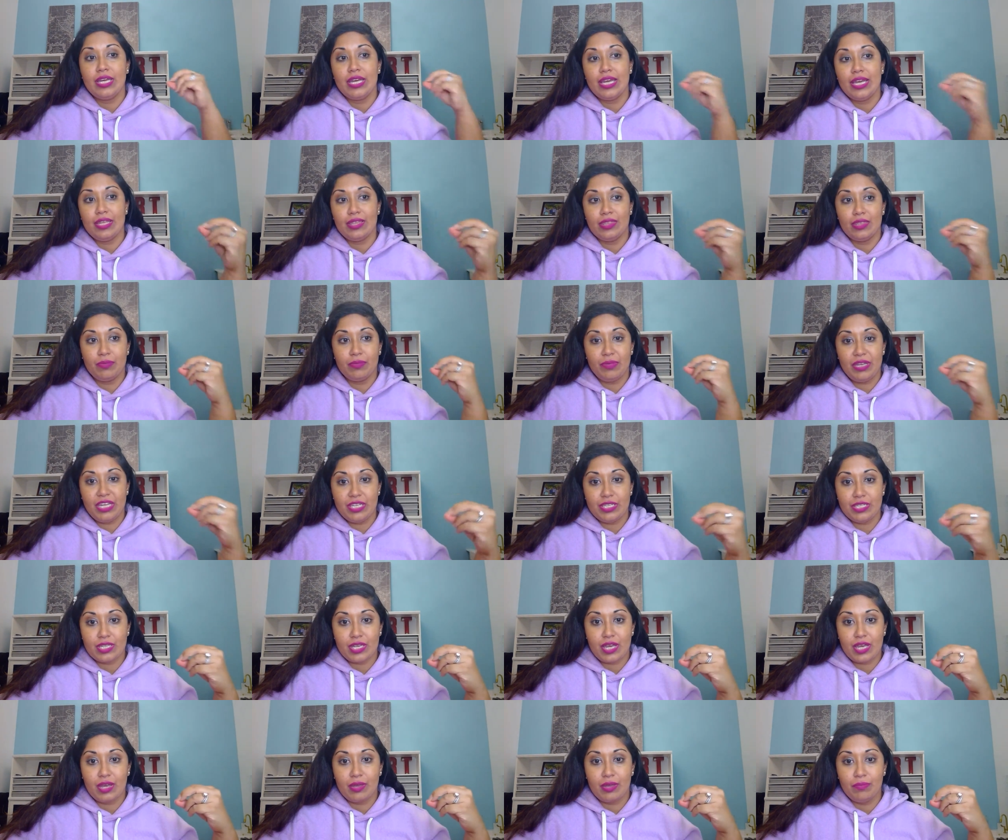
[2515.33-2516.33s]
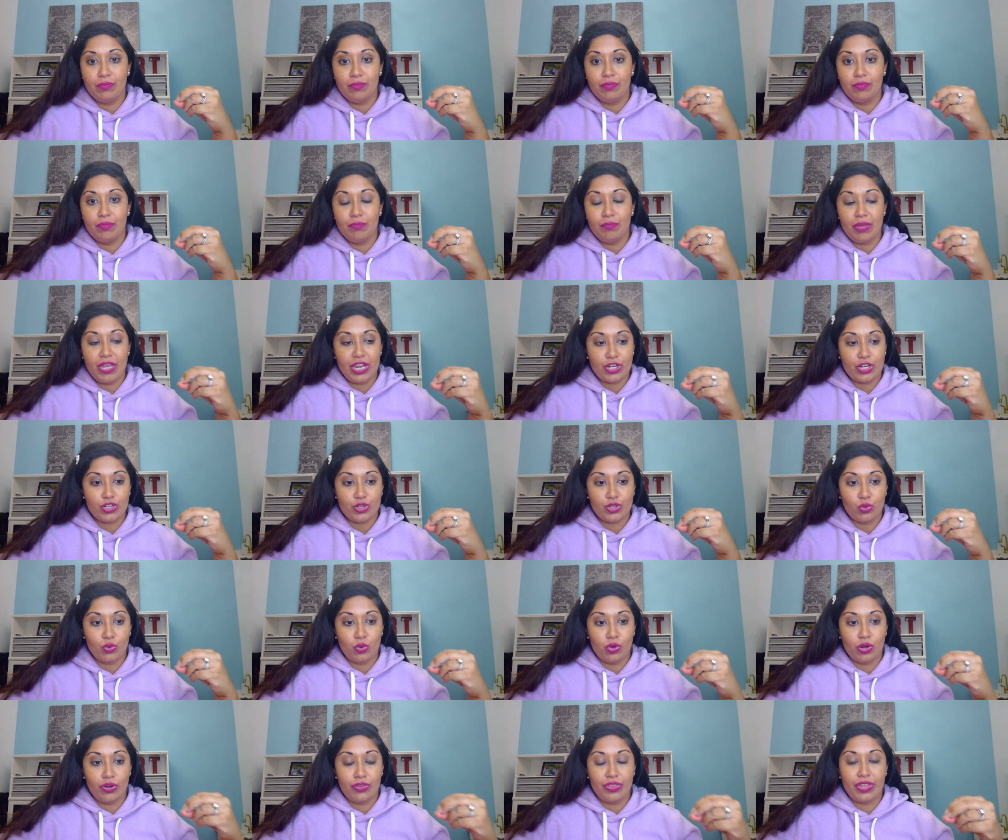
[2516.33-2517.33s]
In the meantime, make
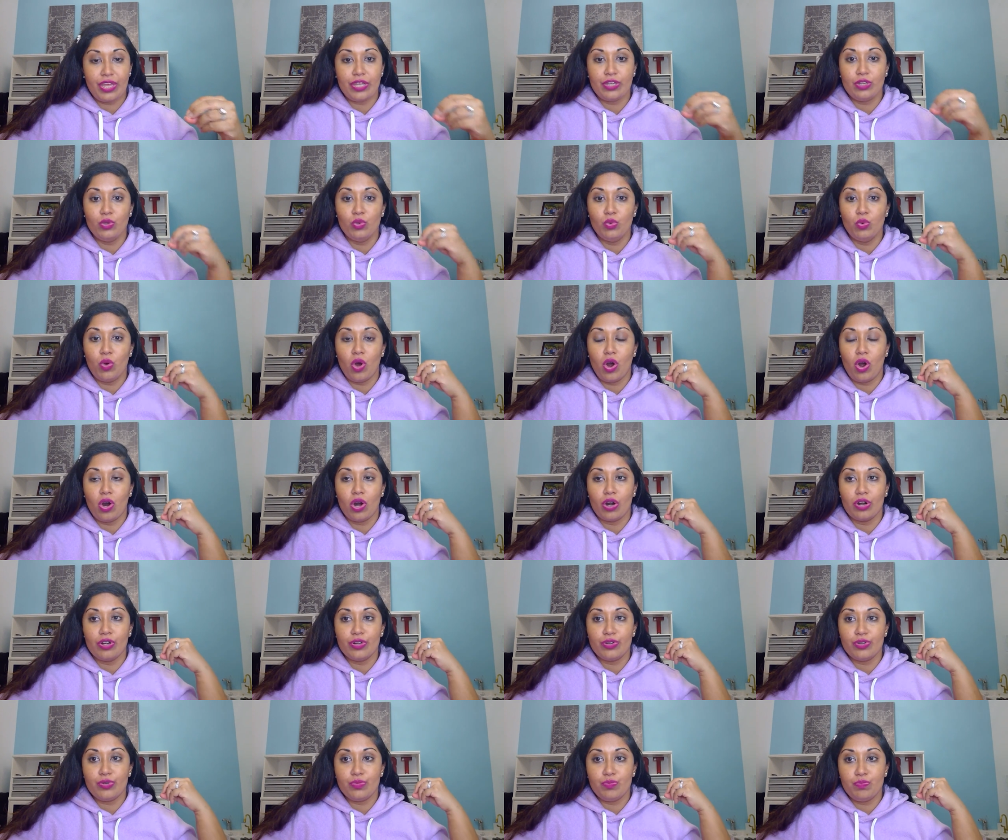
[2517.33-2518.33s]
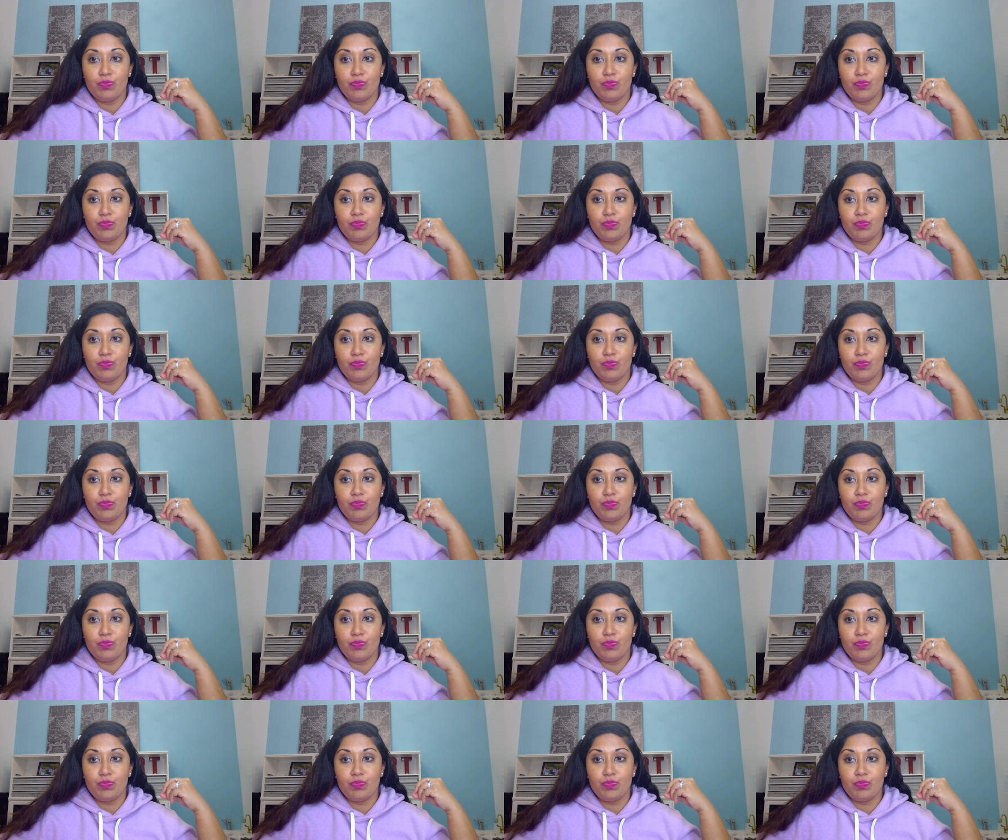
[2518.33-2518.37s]
sure that you are